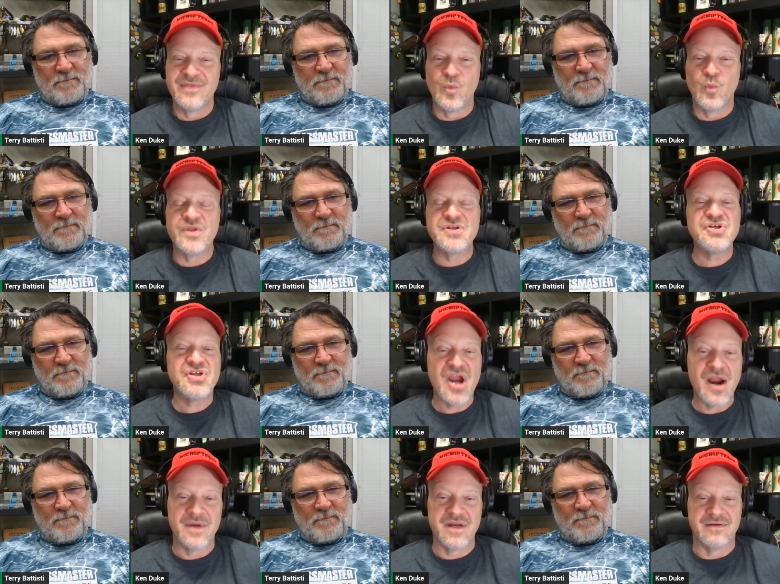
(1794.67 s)
Speaker 1: the
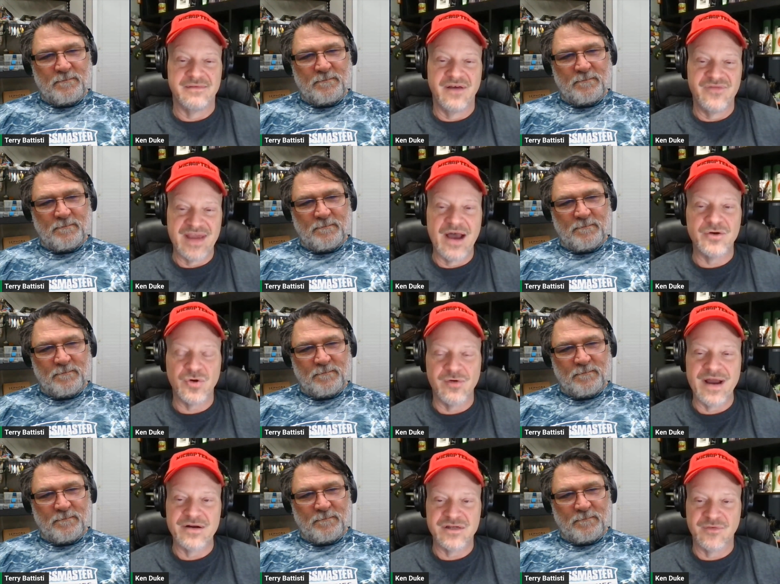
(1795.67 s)
chairman of the Outdoor
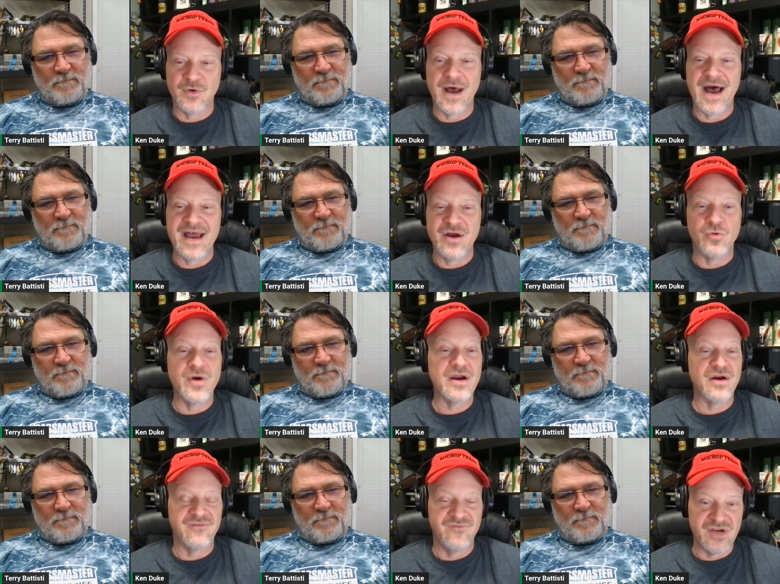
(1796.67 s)
Writers of Ohio
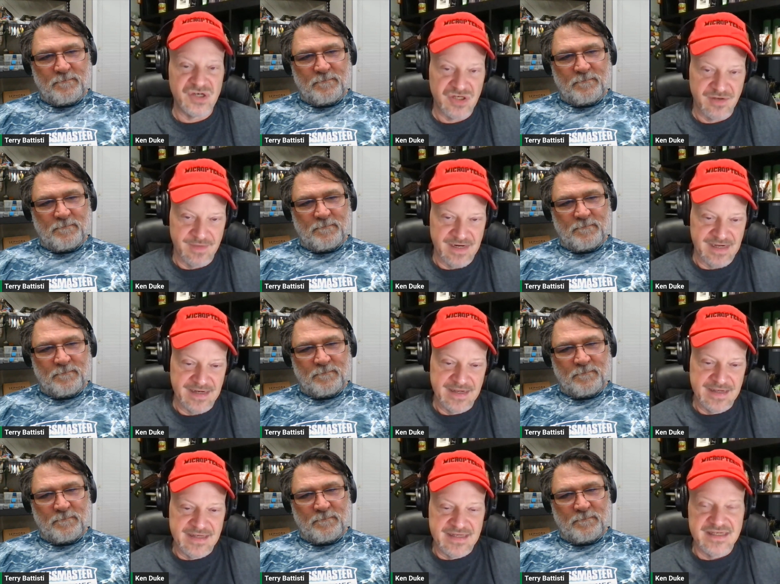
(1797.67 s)
Record Fish Committee
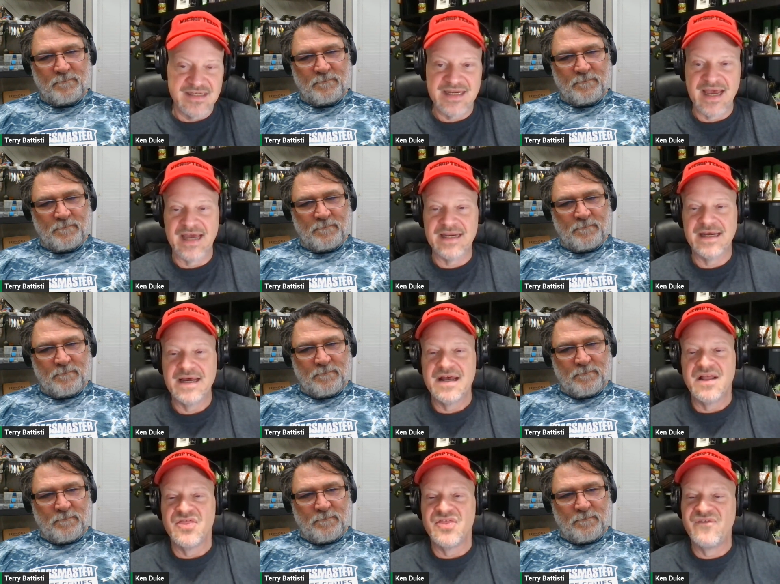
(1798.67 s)
said,
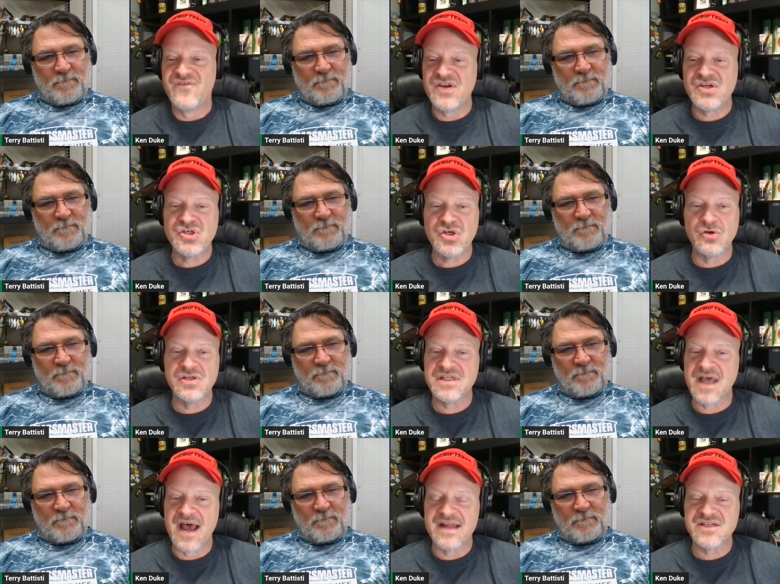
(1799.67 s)
The fish shows
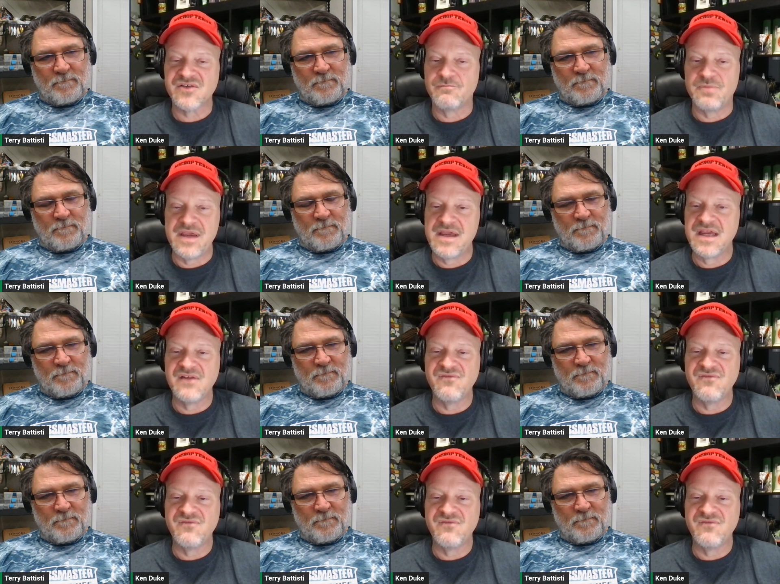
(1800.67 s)
signs of being in